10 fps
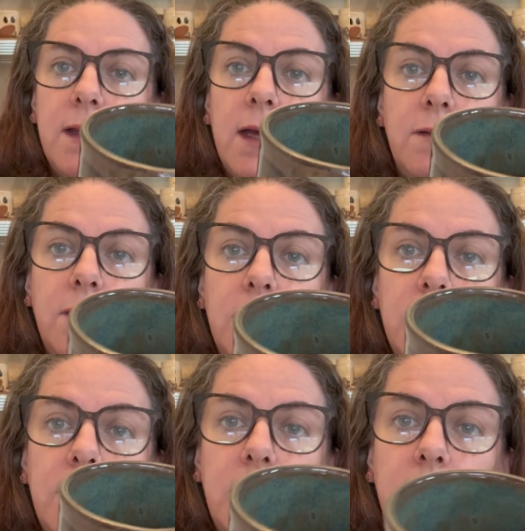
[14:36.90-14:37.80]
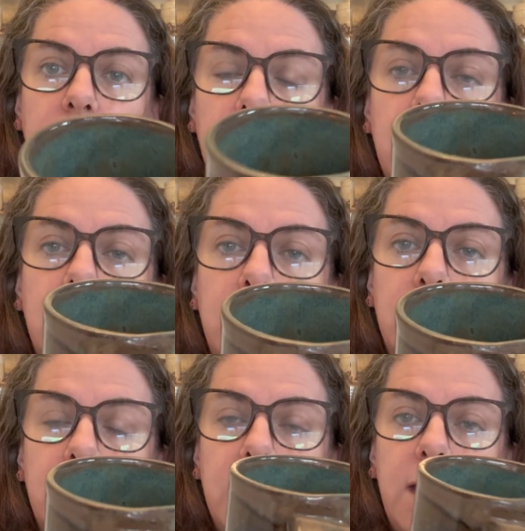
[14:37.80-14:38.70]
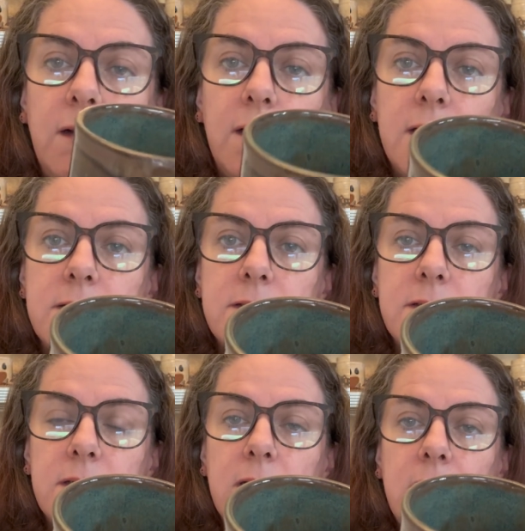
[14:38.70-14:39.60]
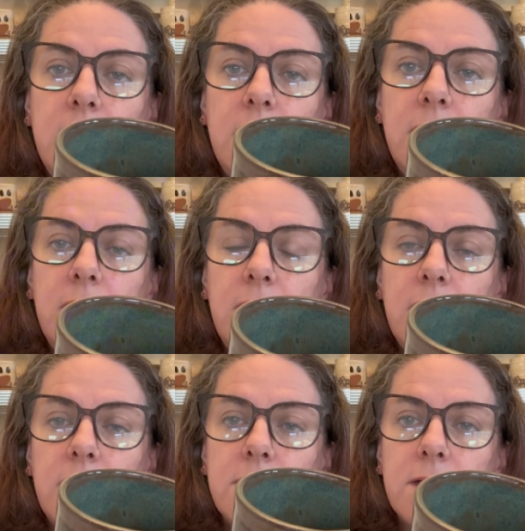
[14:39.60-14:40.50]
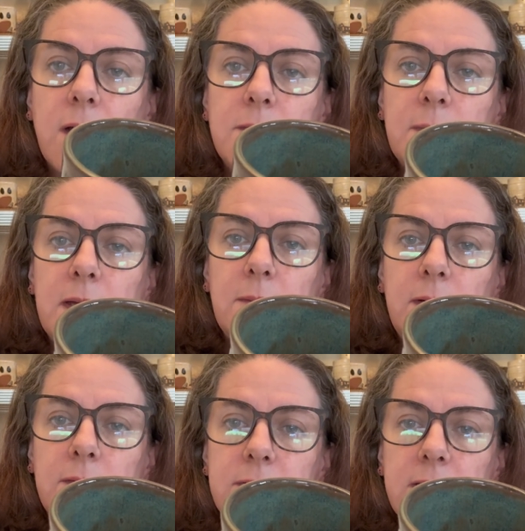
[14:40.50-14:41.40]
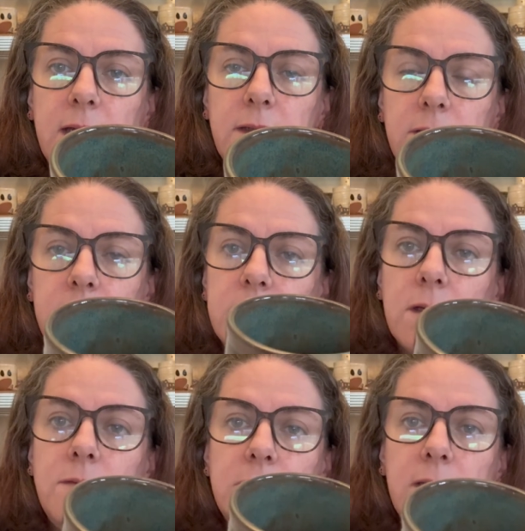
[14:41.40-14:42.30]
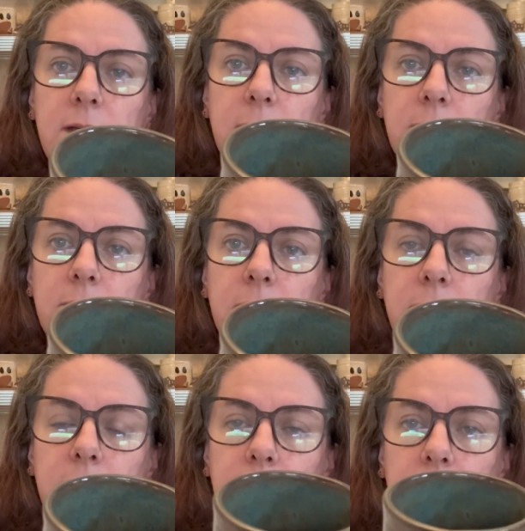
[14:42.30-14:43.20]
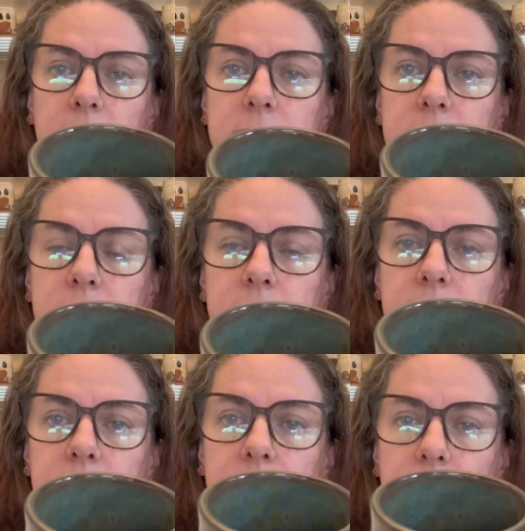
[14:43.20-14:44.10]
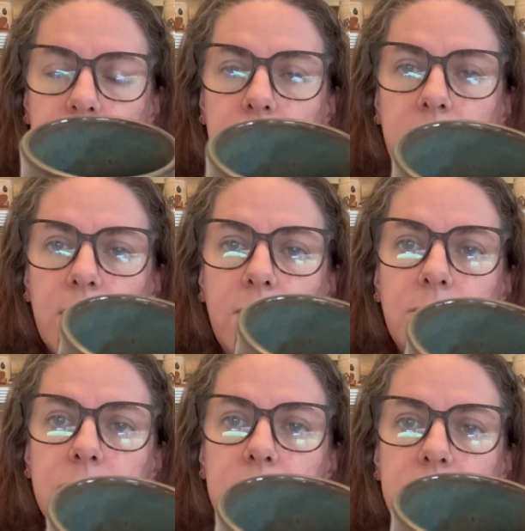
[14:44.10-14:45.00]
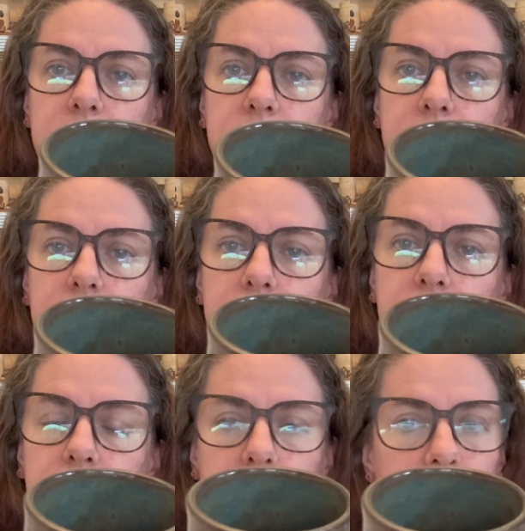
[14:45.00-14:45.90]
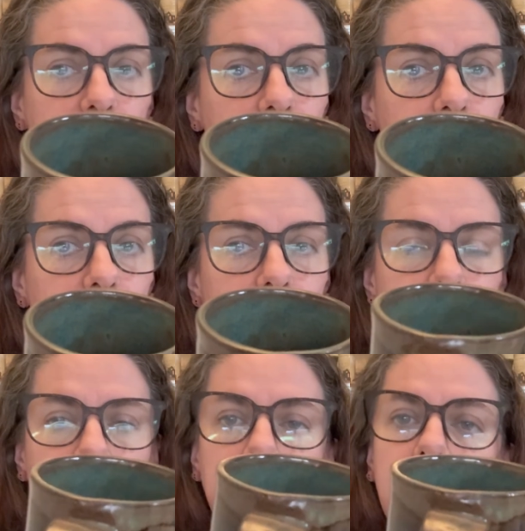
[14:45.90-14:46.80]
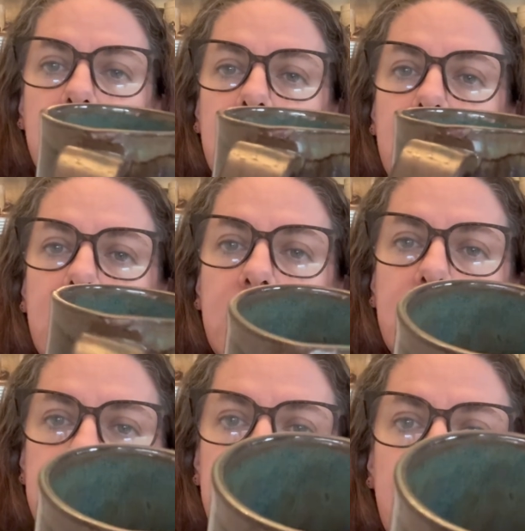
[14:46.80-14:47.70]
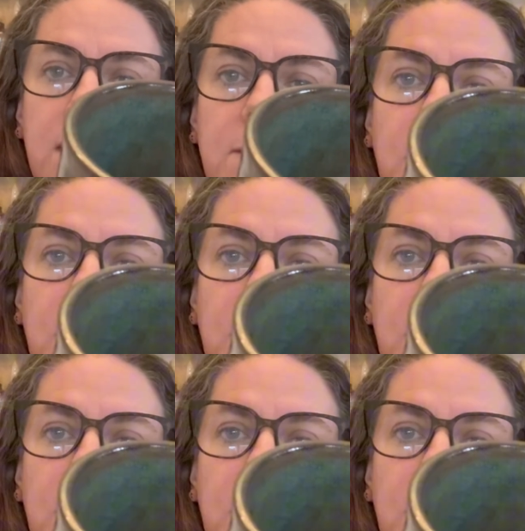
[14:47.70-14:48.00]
Now you think I would have realised the times people have said stone denim needs thick coats, 3 coats to get